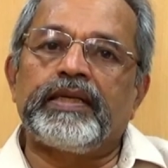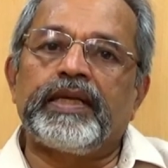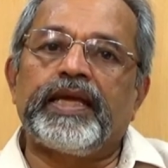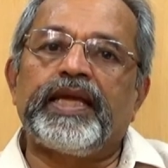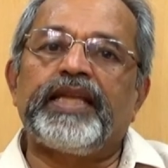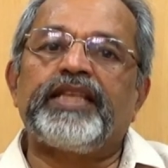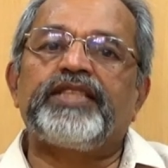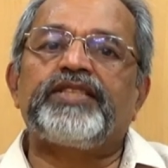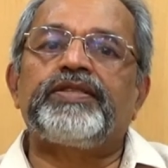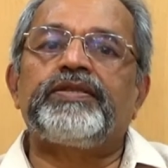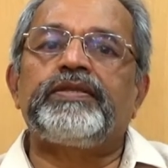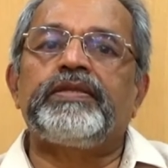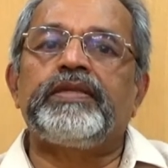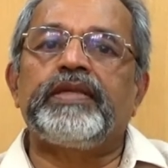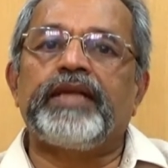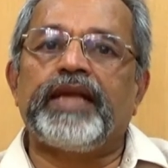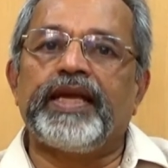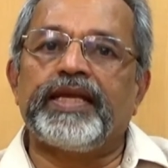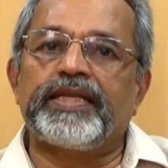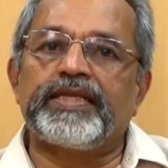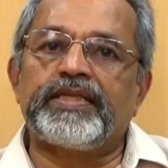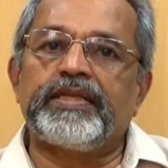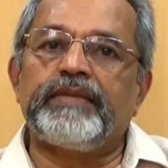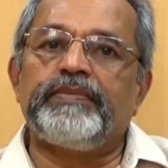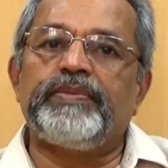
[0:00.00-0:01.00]
gets
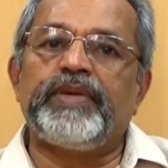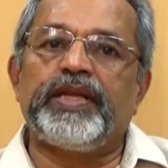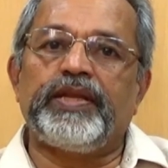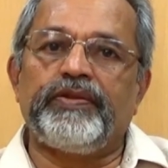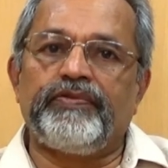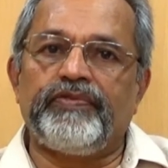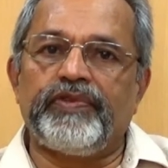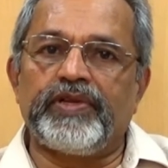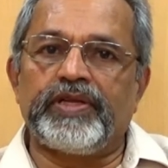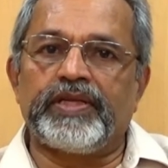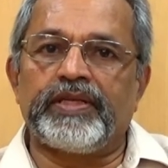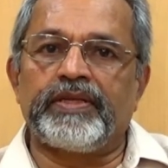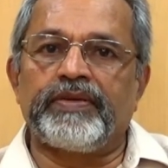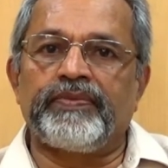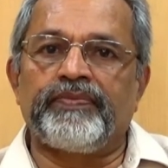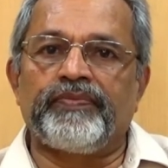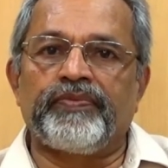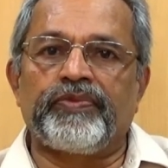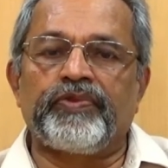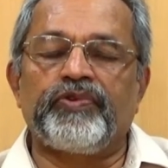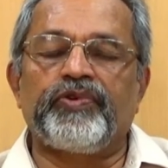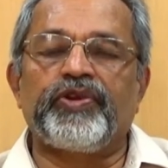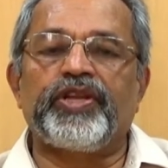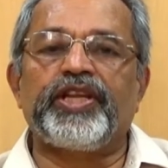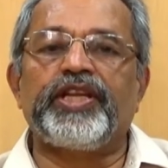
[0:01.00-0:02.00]
gets the benefit
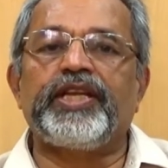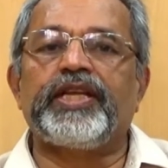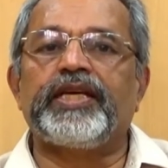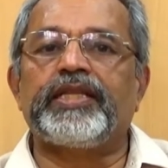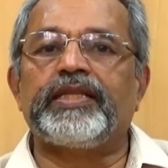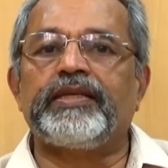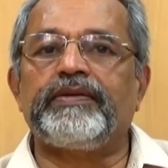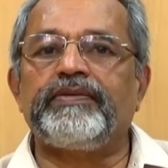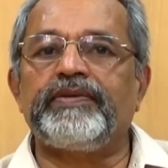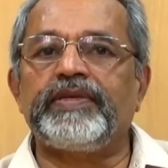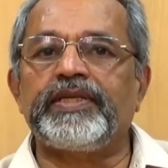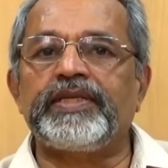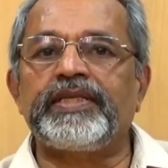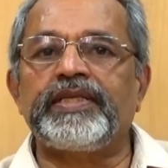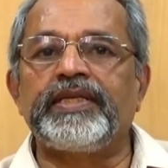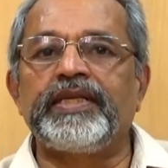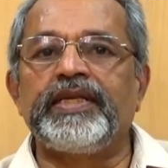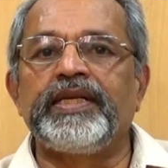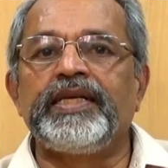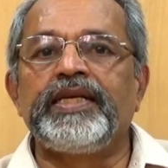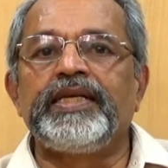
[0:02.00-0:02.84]
or in other words